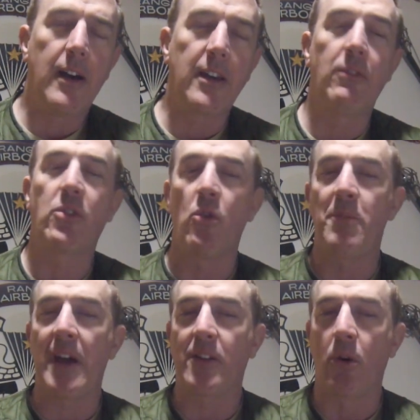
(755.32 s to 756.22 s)
He was going
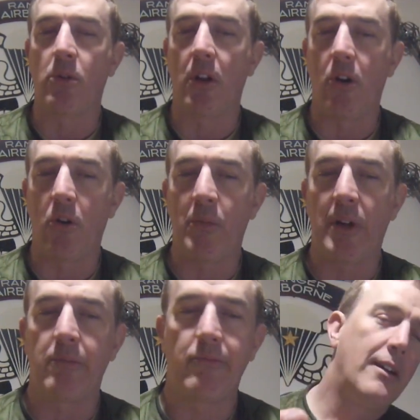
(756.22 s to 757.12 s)
back to
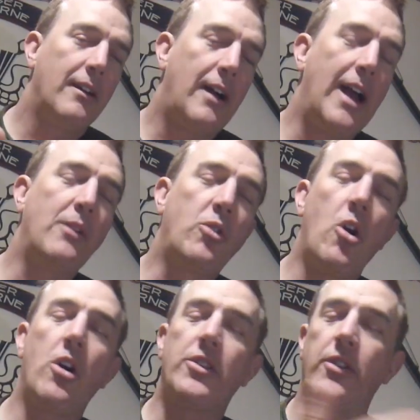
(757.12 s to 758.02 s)
Oklahoma. I had
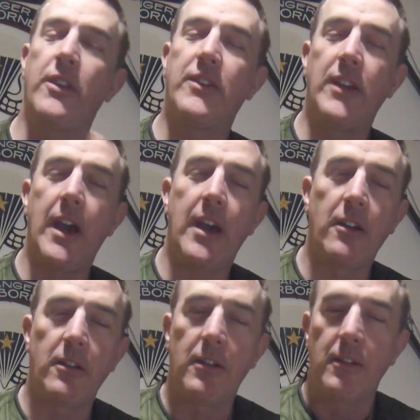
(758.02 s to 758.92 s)
gone to the
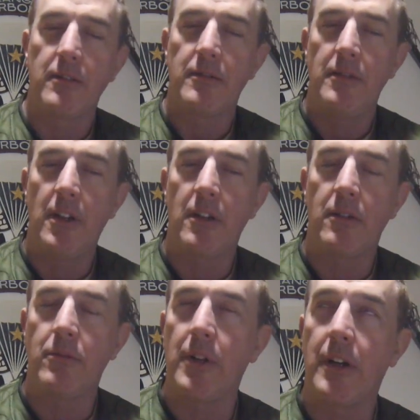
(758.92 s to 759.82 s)
Seattle, you
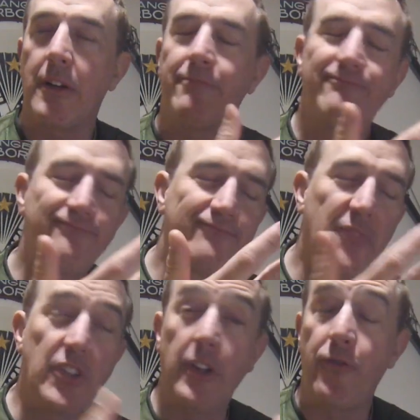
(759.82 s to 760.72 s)
know,
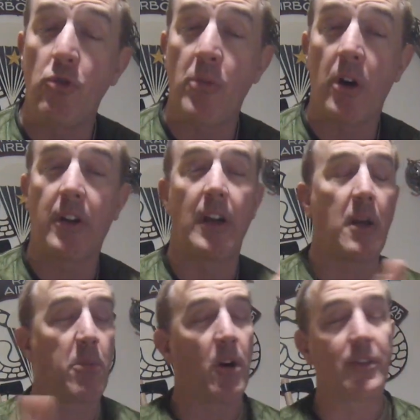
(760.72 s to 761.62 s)
seafood market, and I
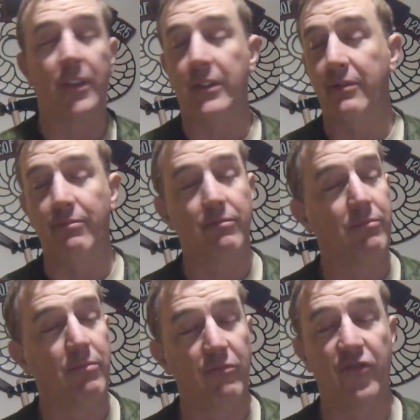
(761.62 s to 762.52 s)
bought this
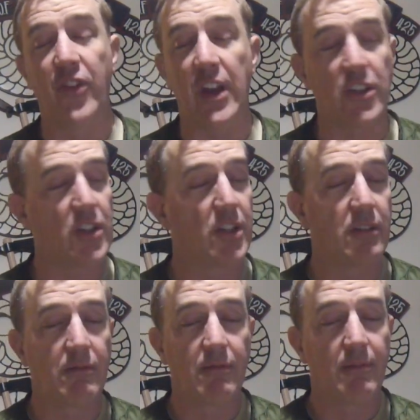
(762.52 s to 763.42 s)
fish.
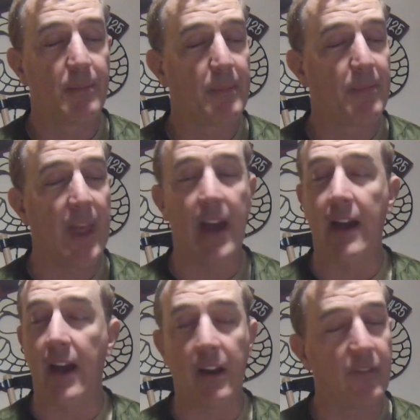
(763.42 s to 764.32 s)

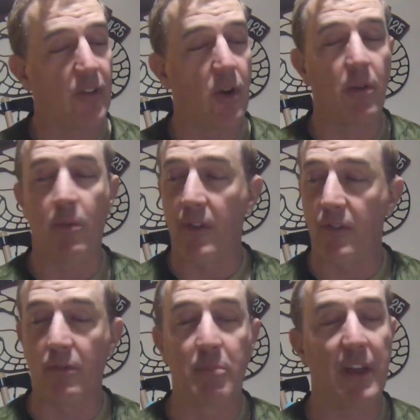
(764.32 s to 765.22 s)
I don't even know what it
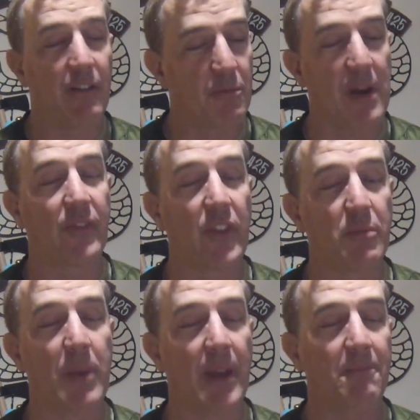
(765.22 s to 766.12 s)
was. It was about this
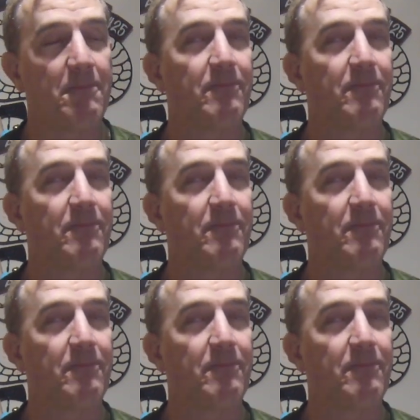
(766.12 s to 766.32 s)
big.